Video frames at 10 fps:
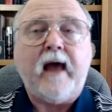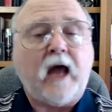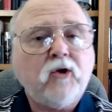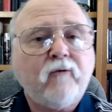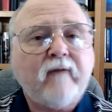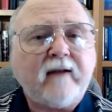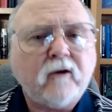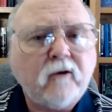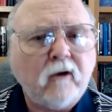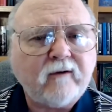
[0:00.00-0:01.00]
And you've got to
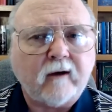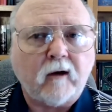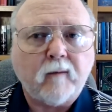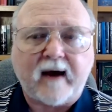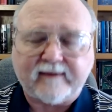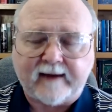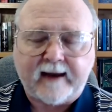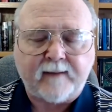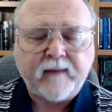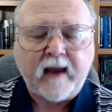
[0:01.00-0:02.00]
do so by
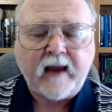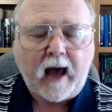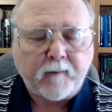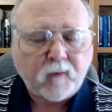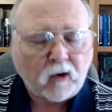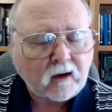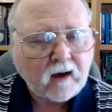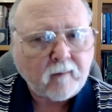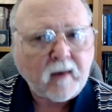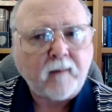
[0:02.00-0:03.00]
saying, I'm going to
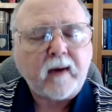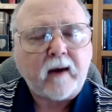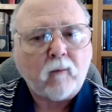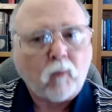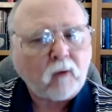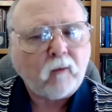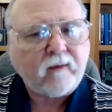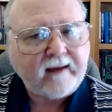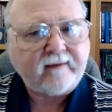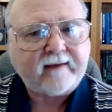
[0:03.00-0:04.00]
come up and work
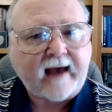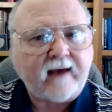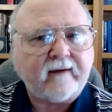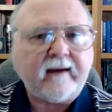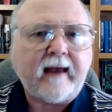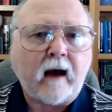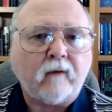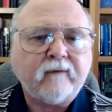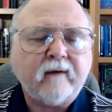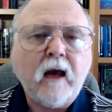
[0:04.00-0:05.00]
with these guys and
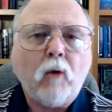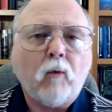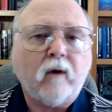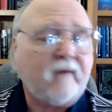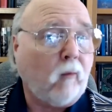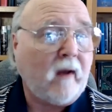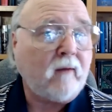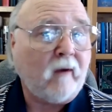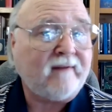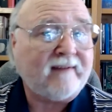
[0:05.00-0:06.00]
gals where it's a
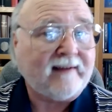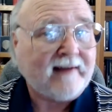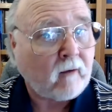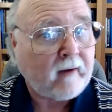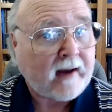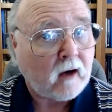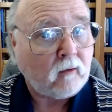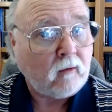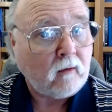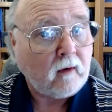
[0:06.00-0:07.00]
win-win scenario.